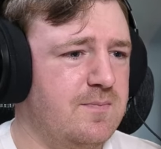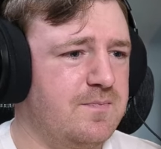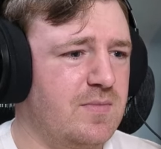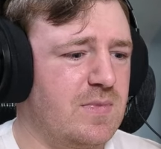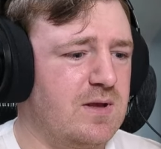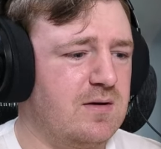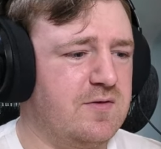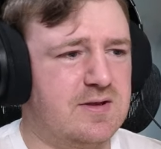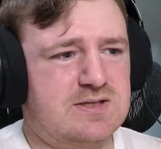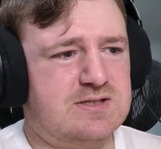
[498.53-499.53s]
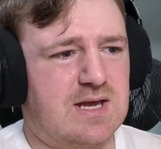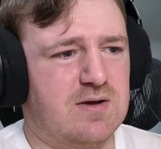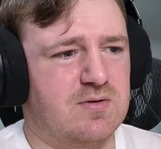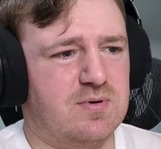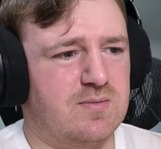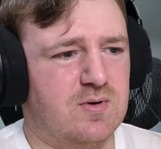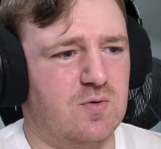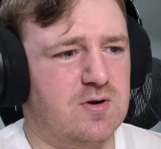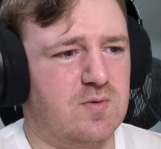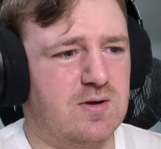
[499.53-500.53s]
I feel like a style would probably
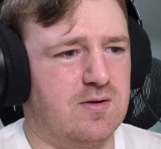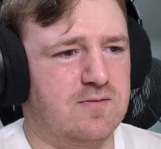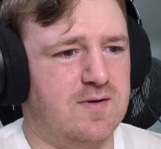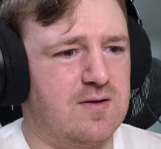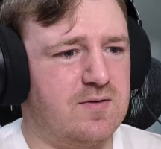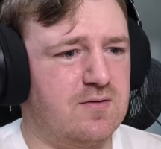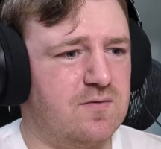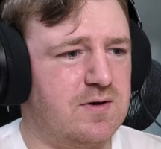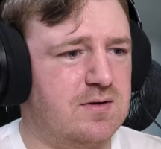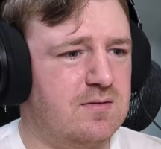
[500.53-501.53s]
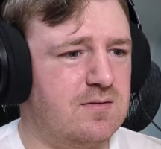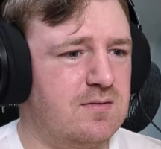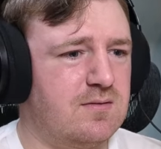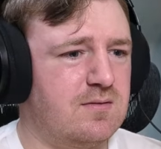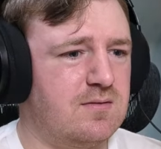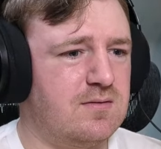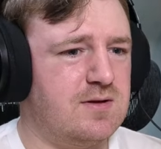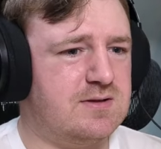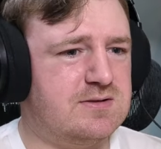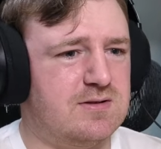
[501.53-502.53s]
work well in a 5-round fight.
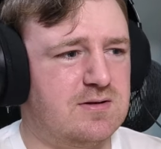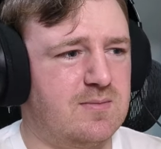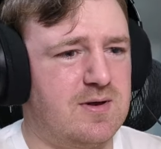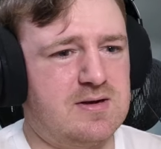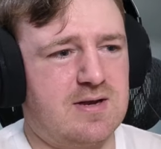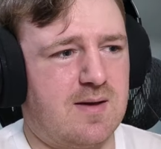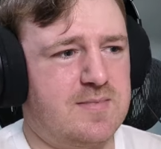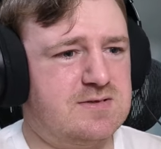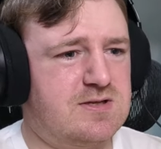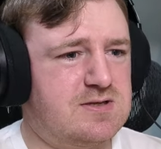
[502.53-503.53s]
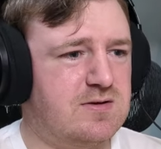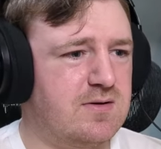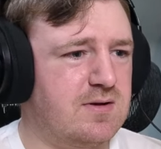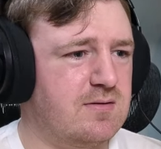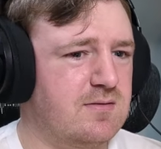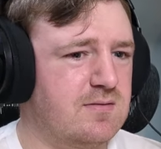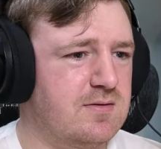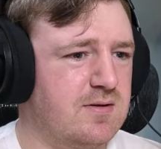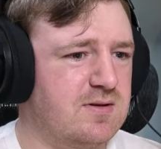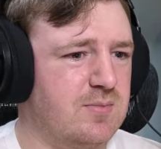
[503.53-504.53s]
Because the amount of damage he's doing
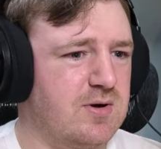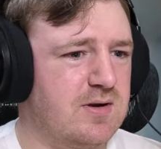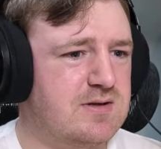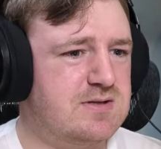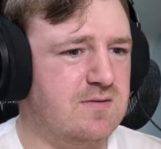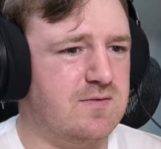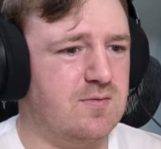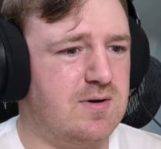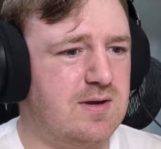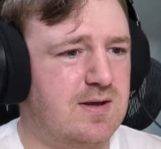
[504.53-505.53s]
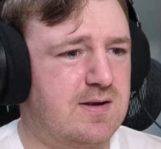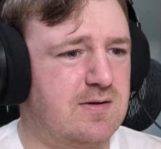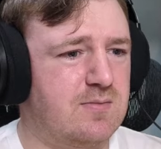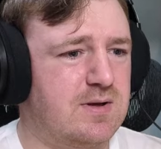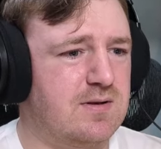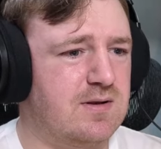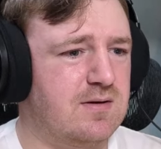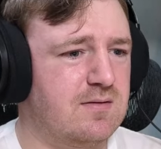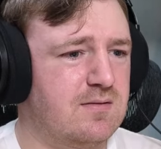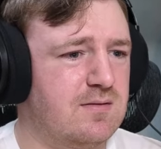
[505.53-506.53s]
to like the body and stuff would wear a guy down by the end.